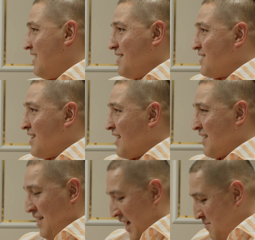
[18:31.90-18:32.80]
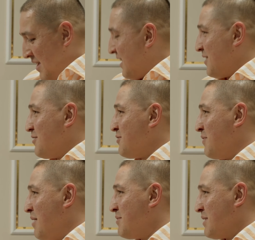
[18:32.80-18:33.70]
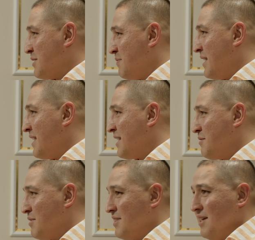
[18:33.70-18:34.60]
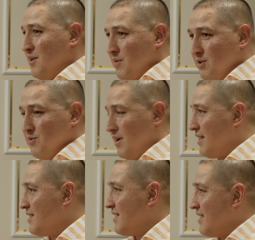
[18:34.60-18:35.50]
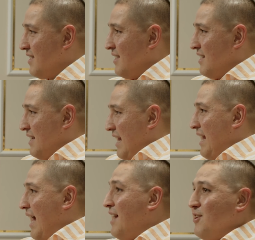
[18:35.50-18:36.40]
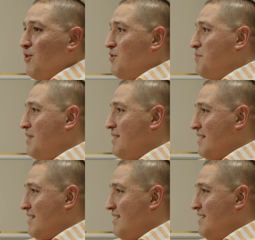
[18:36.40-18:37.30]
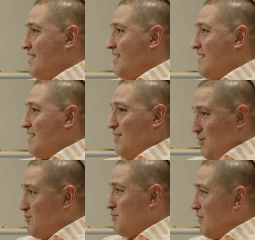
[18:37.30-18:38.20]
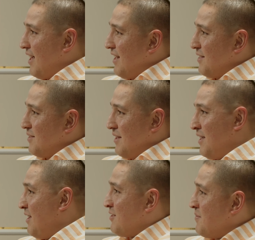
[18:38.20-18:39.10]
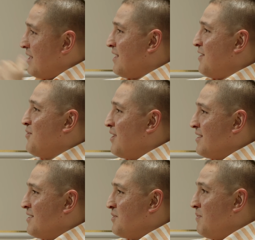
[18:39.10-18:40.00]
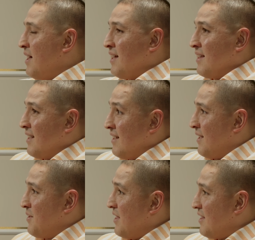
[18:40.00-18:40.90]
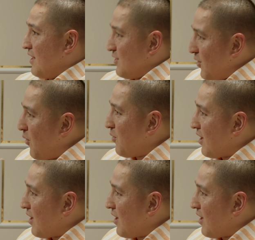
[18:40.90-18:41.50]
It's like I'm getting goosebumps explaining it, but when you enter an unknown building, you smile and automatically you get the smile. And I think that the whole